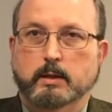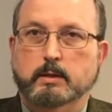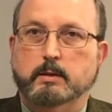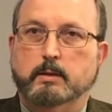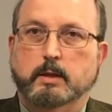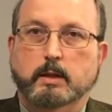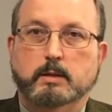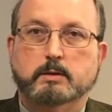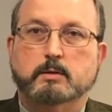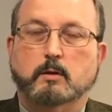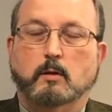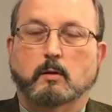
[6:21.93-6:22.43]

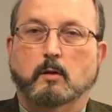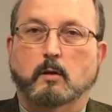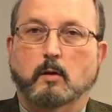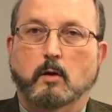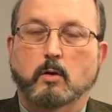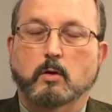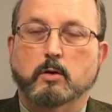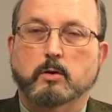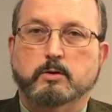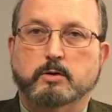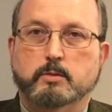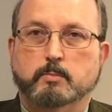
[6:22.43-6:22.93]
that's a
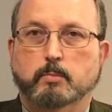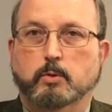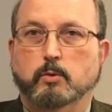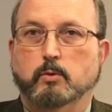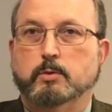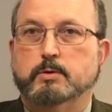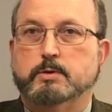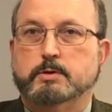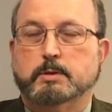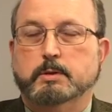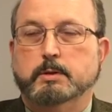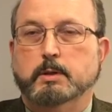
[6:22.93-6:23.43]
large
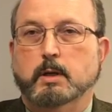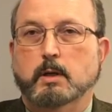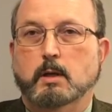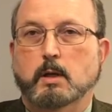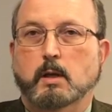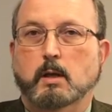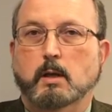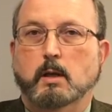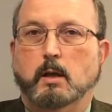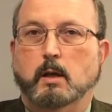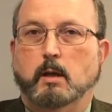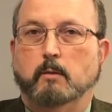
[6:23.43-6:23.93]
portion
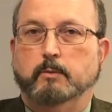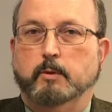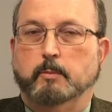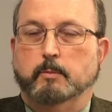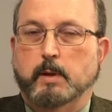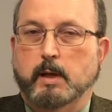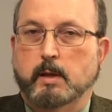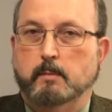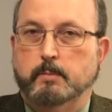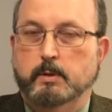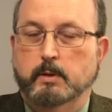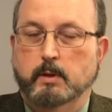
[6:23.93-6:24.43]
of the
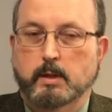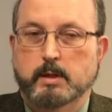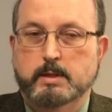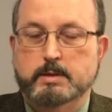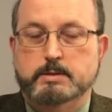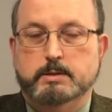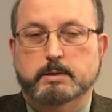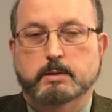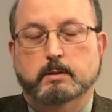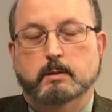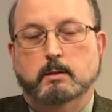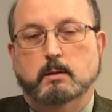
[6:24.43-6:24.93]

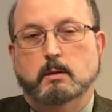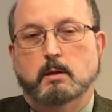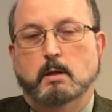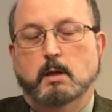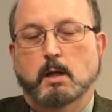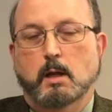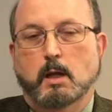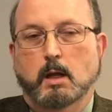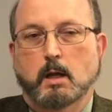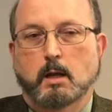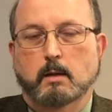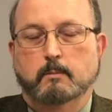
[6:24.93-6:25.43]
population,
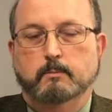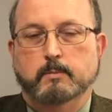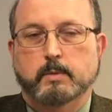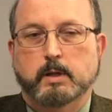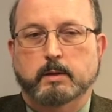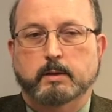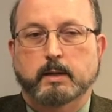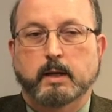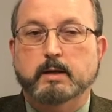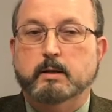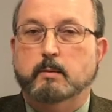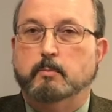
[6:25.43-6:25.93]

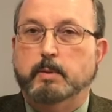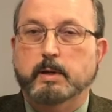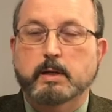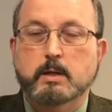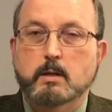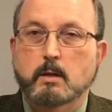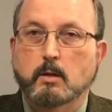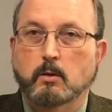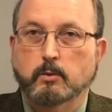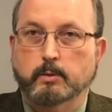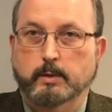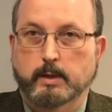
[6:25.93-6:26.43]
and they
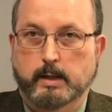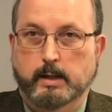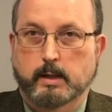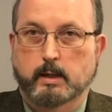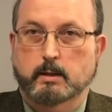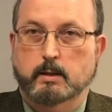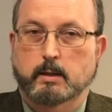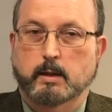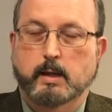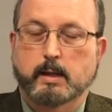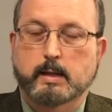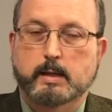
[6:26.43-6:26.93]
depend on that
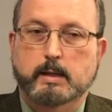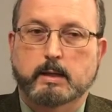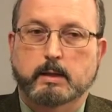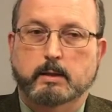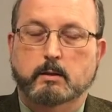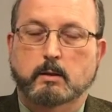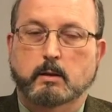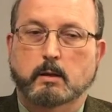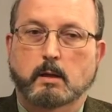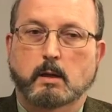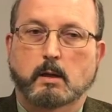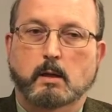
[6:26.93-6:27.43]
aid.